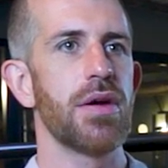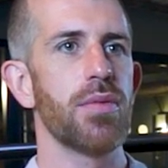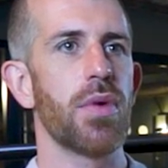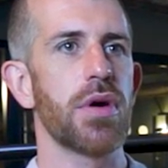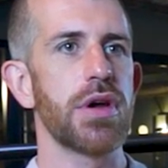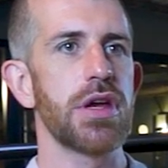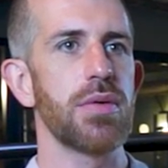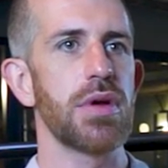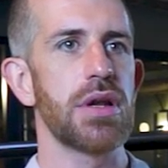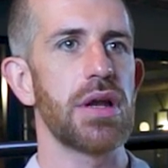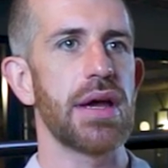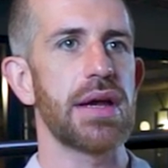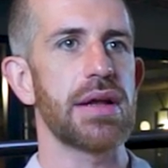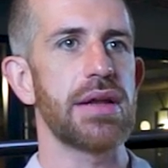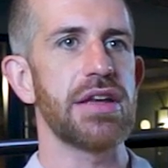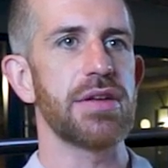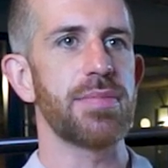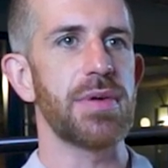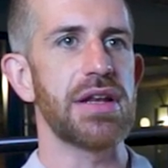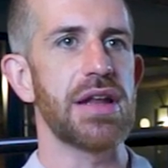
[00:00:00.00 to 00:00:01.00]
While you are
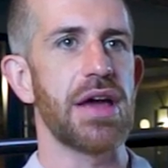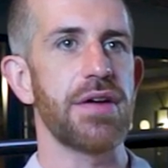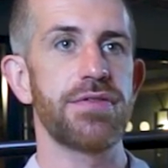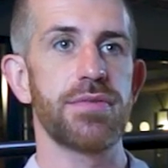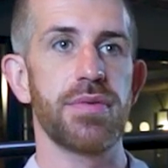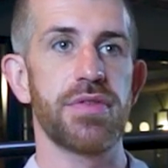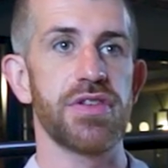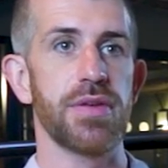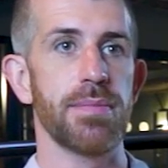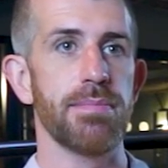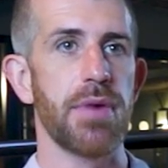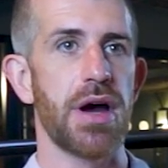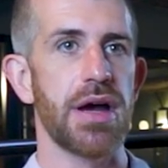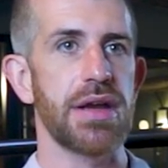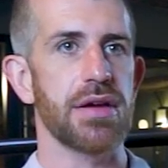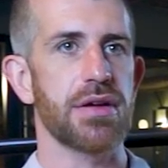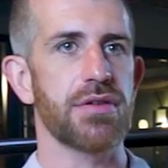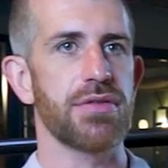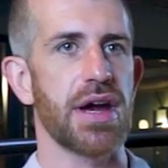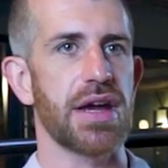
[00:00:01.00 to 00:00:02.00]
likely to be left with some
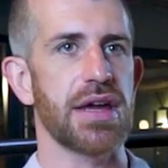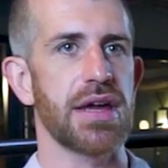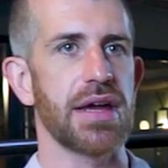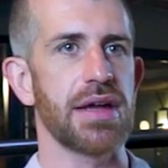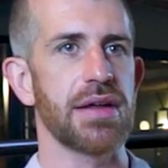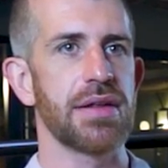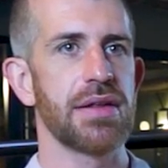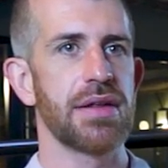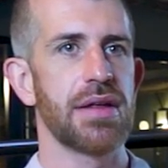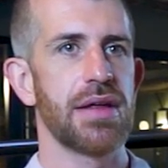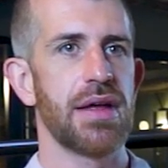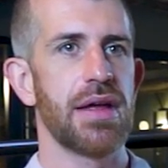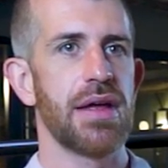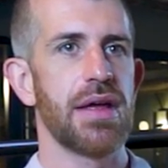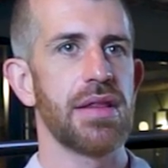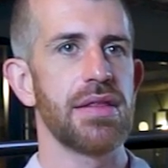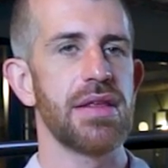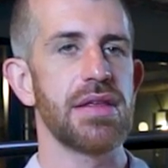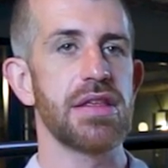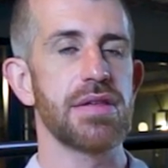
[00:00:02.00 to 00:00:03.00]
minor cracking,
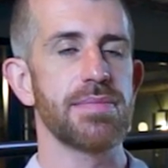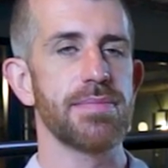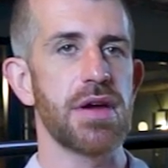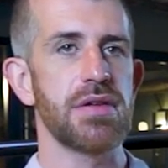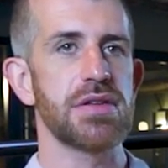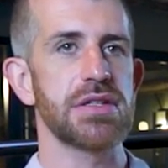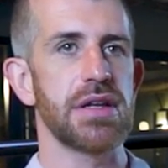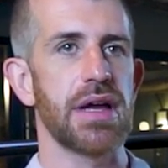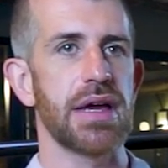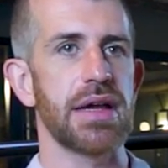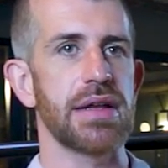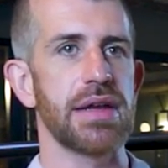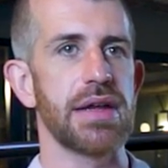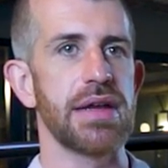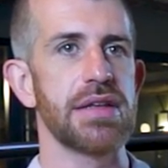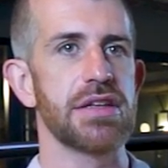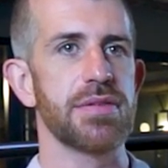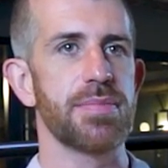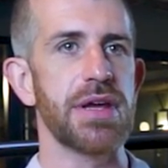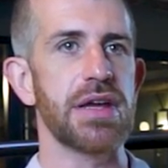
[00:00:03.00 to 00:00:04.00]
this is most likely
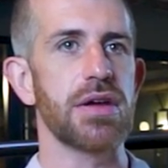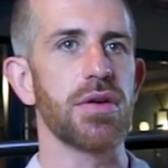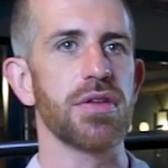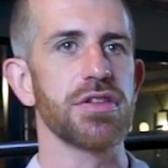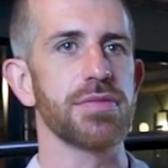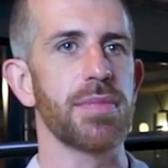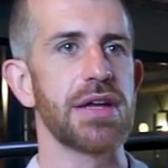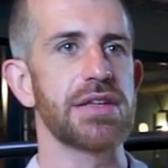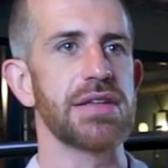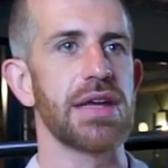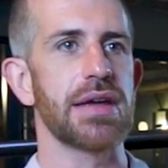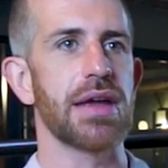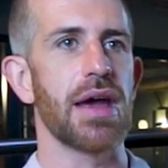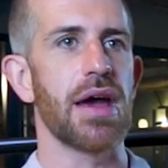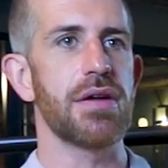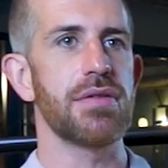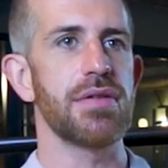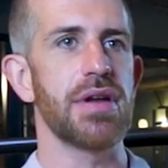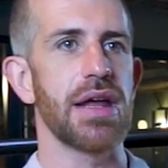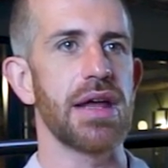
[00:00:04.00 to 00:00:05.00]
to be cosmetic
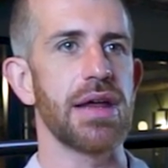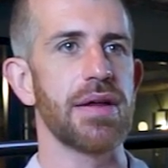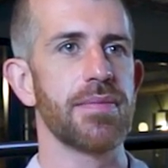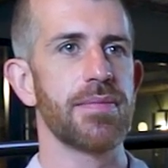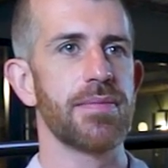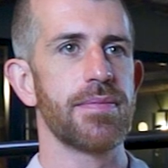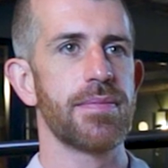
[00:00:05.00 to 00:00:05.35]
only.